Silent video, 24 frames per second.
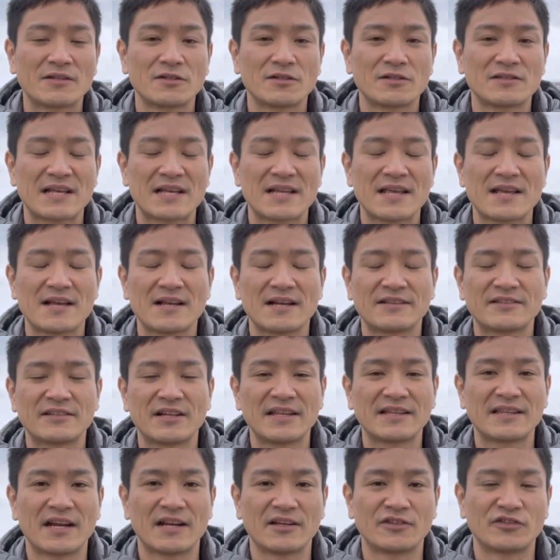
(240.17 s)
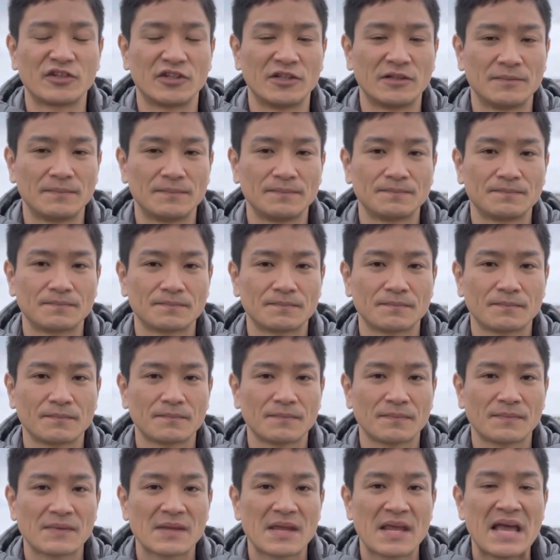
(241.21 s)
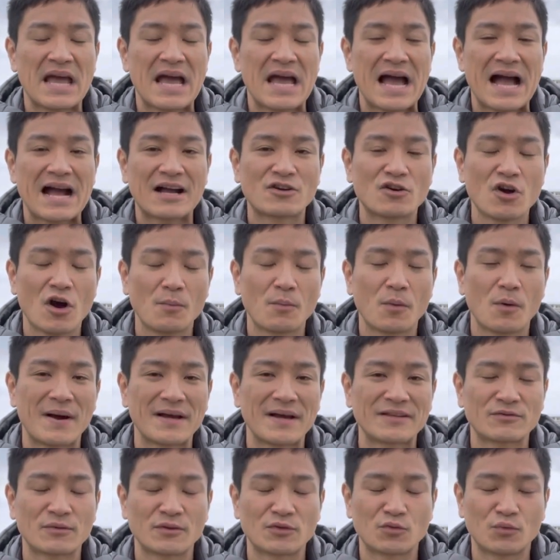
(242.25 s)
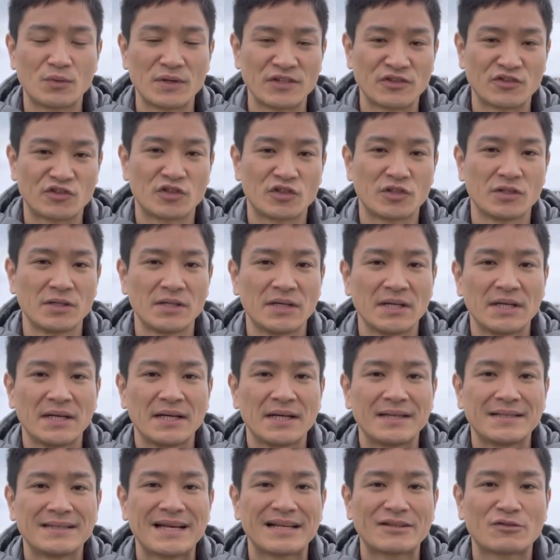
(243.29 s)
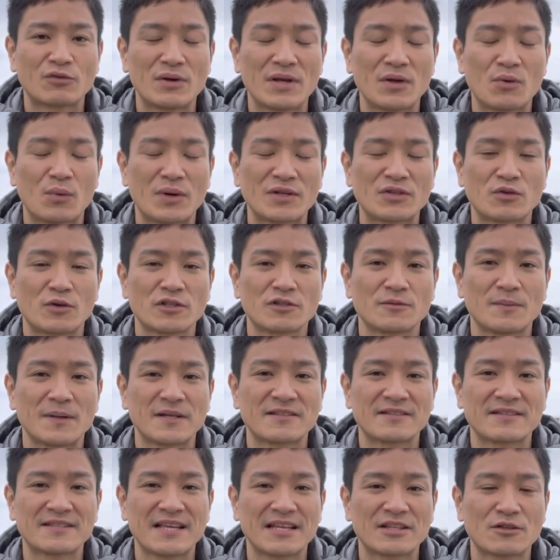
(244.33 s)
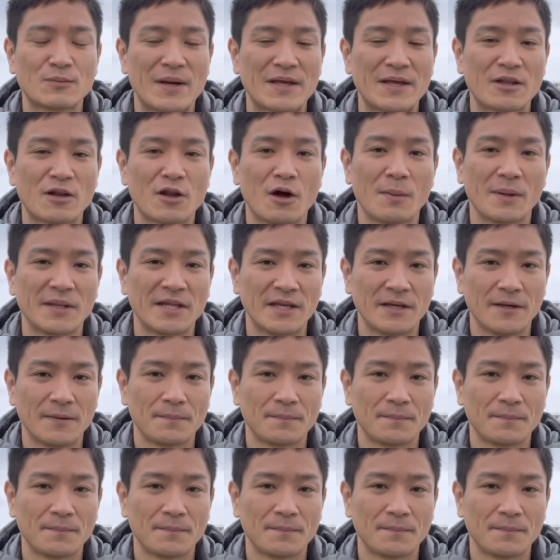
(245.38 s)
to study English literature. A compromise was reached that we in retrospect set by nobody.